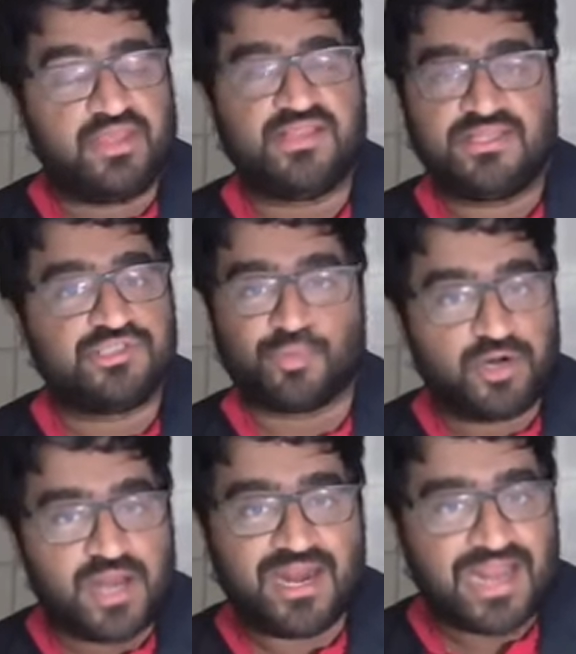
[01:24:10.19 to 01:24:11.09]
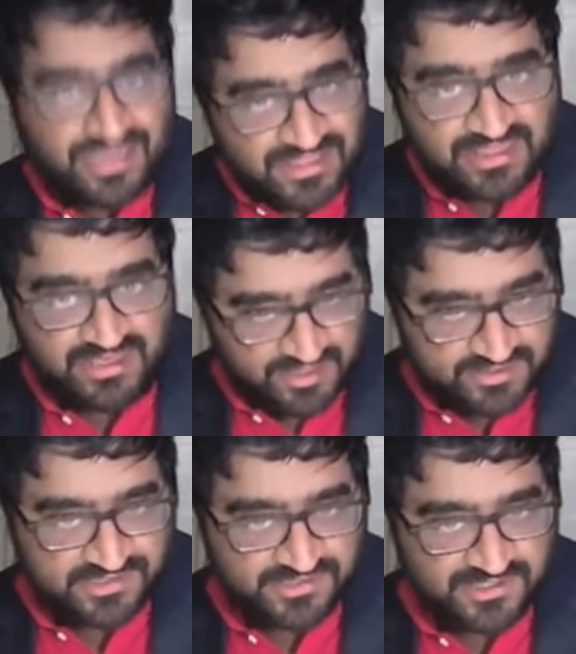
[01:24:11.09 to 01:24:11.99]
these were not
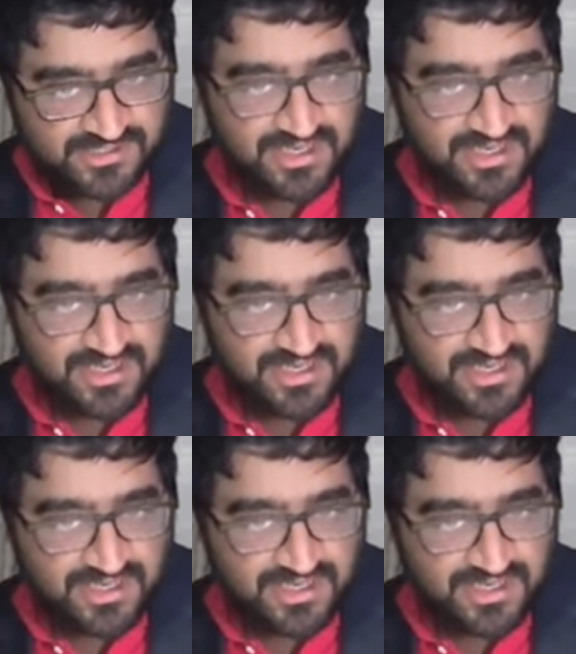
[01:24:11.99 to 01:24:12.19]
atheists.